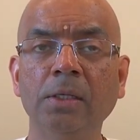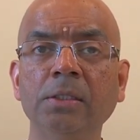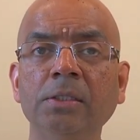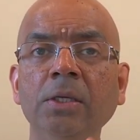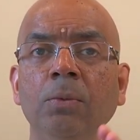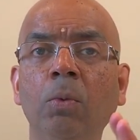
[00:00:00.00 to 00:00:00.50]

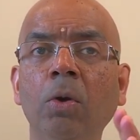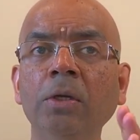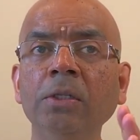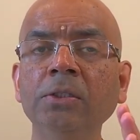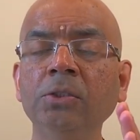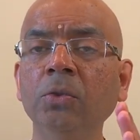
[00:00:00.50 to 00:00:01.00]
See, what
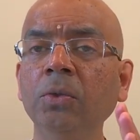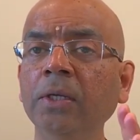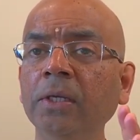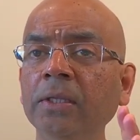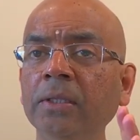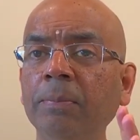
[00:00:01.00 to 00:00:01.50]
he's
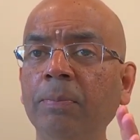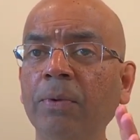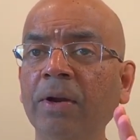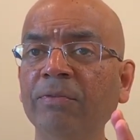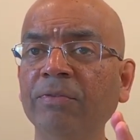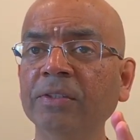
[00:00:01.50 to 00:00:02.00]
doing in the
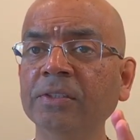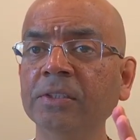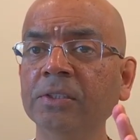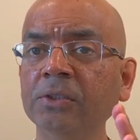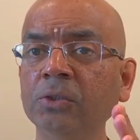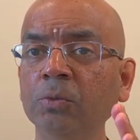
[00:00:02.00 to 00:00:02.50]
preface
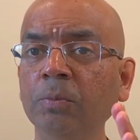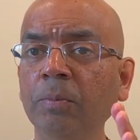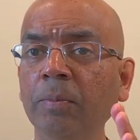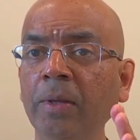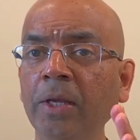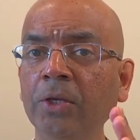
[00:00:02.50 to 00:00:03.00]
is to
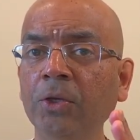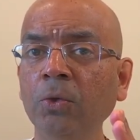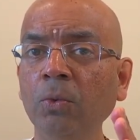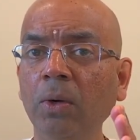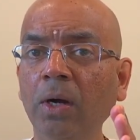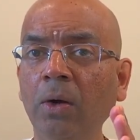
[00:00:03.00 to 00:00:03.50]
make
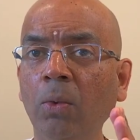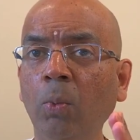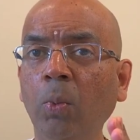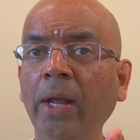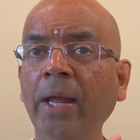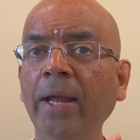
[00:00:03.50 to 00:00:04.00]
you
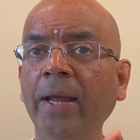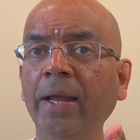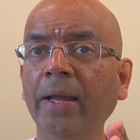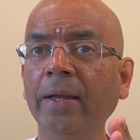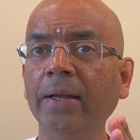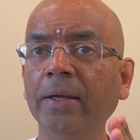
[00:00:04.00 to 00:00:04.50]

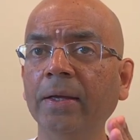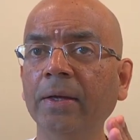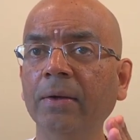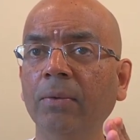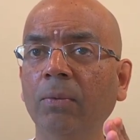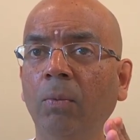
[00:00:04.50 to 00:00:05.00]
aware
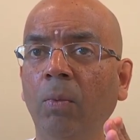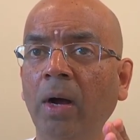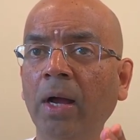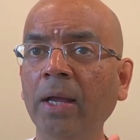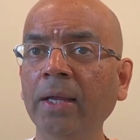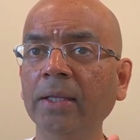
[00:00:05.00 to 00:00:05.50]

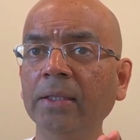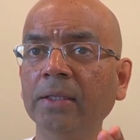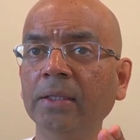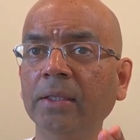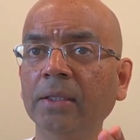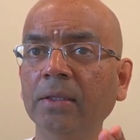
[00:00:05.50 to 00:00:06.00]
why
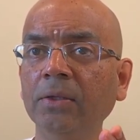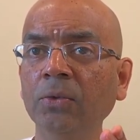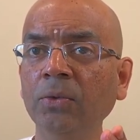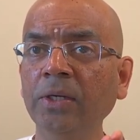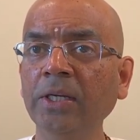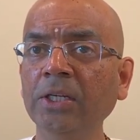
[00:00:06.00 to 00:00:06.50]

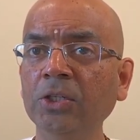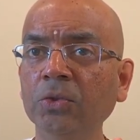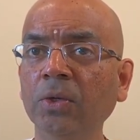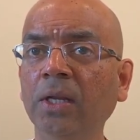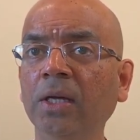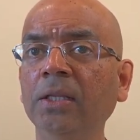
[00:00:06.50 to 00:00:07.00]
you need
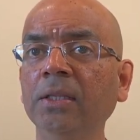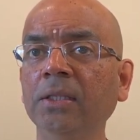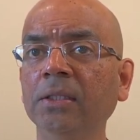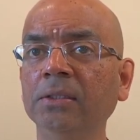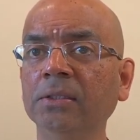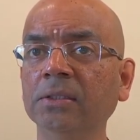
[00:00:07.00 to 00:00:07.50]
to
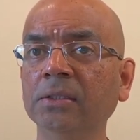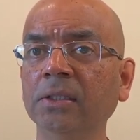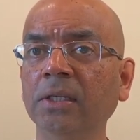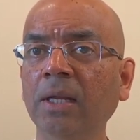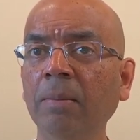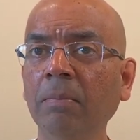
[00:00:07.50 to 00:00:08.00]
learn this.
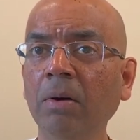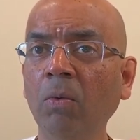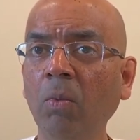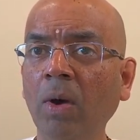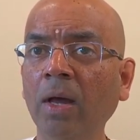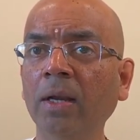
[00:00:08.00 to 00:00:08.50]
Number
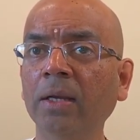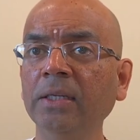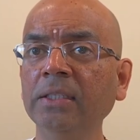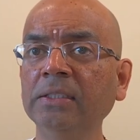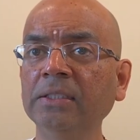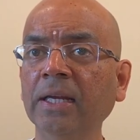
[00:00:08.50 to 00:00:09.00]
one,
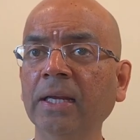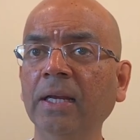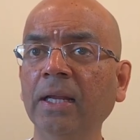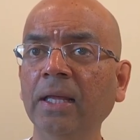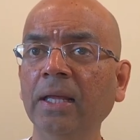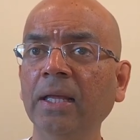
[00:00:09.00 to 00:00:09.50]
he
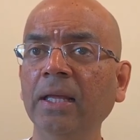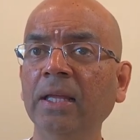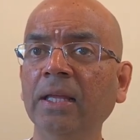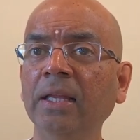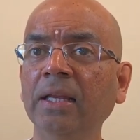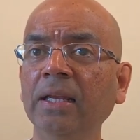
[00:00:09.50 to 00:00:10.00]
said,
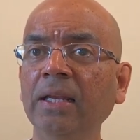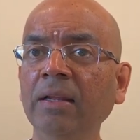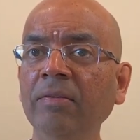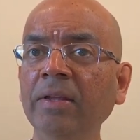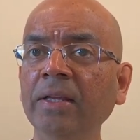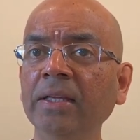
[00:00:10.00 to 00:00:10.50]

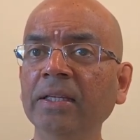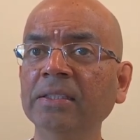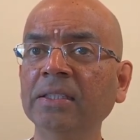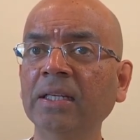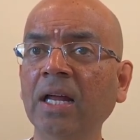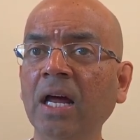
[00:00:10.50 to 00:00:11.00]
living
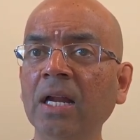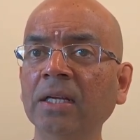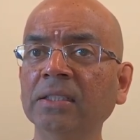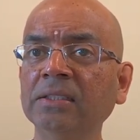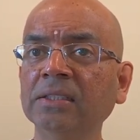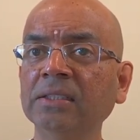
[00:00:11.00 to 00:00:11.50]
is an
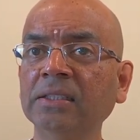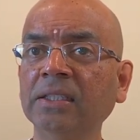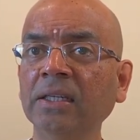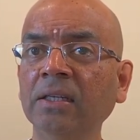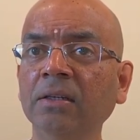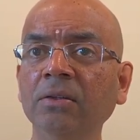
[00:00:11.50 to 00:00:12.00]
art, it's a
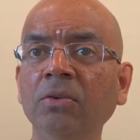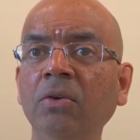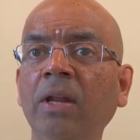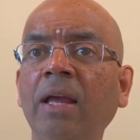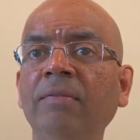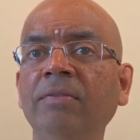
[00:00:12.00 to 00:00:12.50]
skill. You
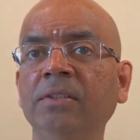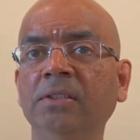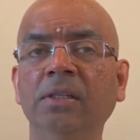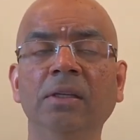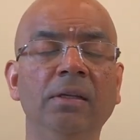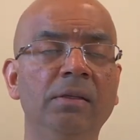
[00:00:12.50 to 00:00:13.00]
don't have the
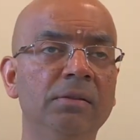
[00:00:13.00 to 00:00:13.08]
skill.